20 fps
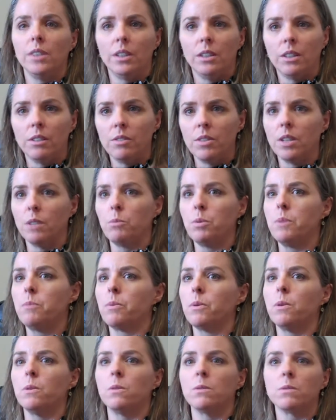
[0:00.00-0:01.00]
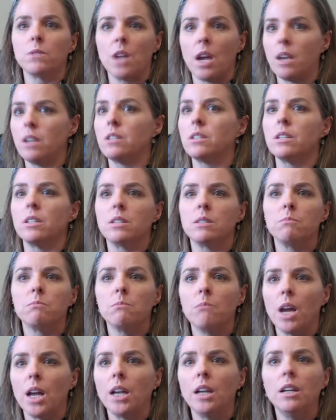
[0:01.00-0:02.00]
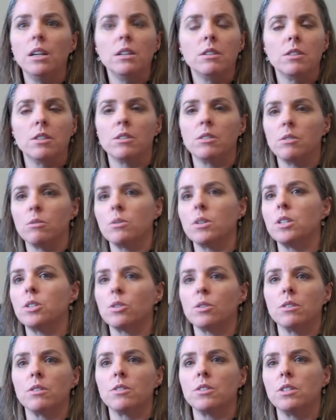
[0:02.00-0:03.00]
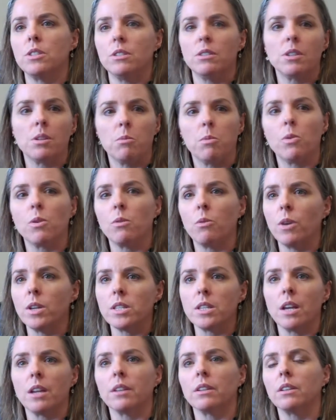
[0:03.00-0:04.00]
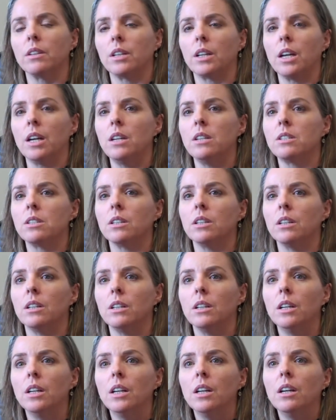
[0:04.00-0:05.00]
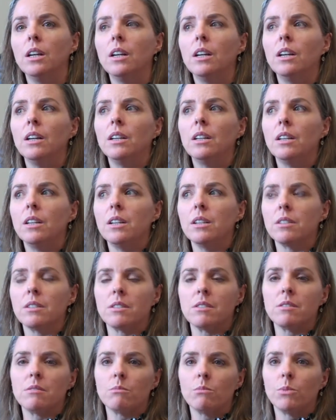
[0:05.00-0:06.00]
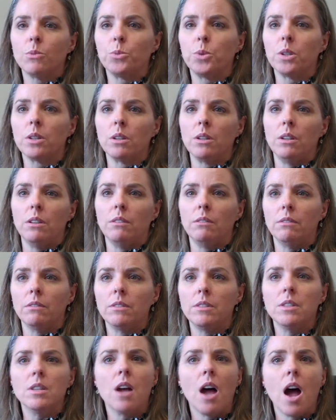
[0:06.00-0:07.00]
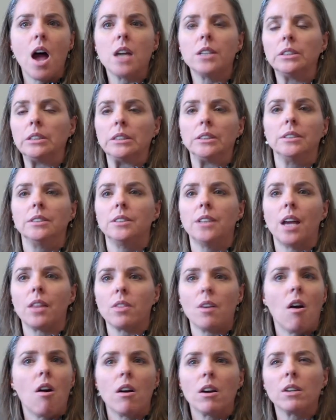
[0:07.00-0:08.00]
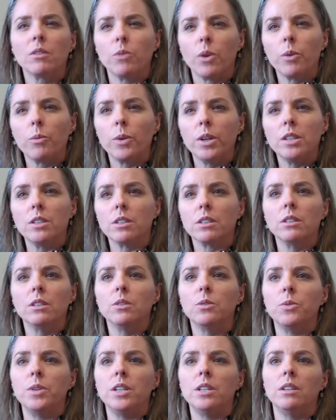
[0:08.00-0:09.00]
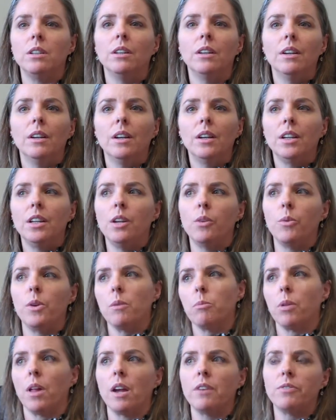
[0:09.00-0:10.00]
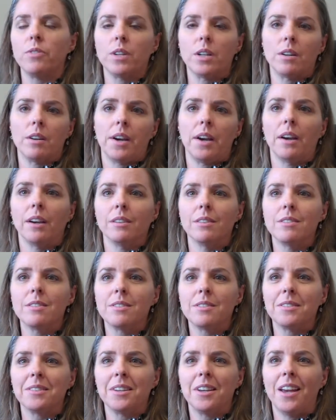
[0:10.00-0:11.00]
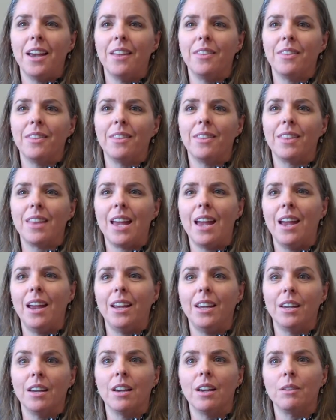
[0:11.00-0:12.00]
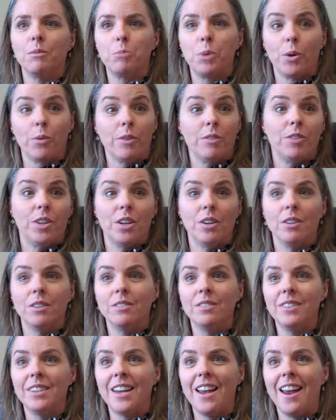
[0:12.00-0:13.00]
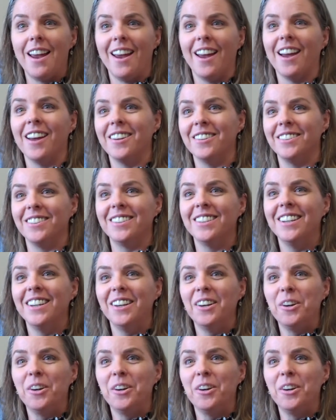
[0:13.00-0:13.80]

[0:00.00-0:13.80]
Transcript: giving people, scientists, money to do research to support one side of litigation is really not at the heart of what we do. We apply for grants, and they get peer reviewed, and